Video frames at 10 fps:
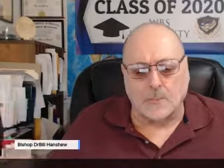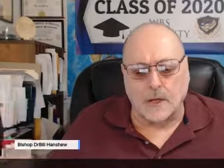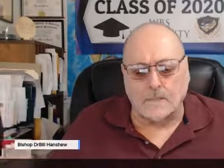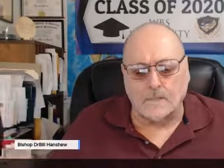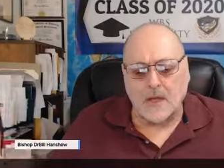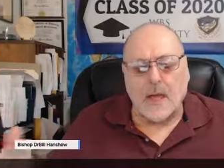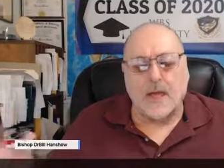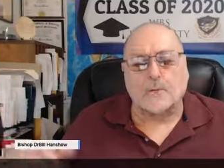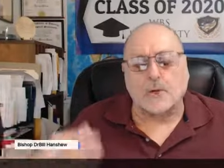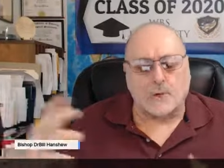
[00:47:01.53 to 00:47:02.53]
pit
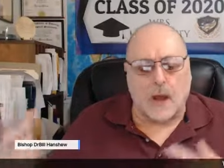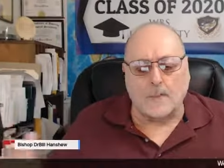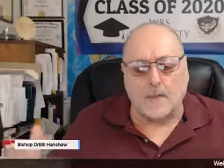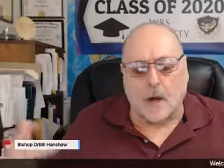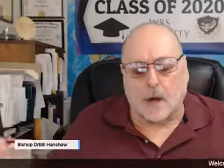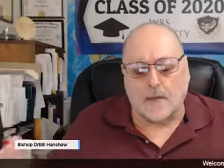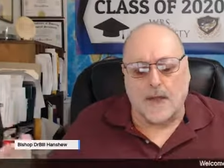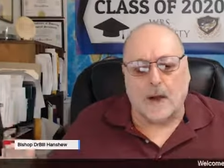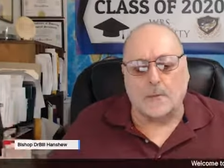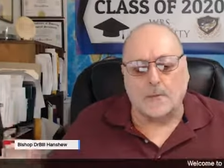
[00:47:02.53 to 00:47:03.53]
and described all of
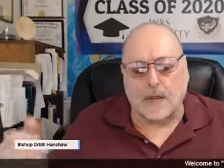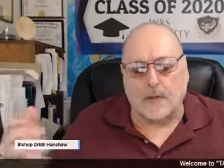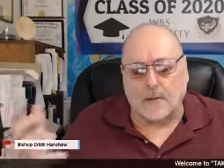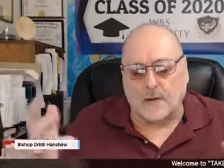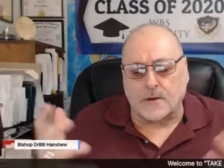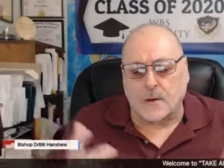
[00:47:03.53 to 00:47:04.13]
that being the,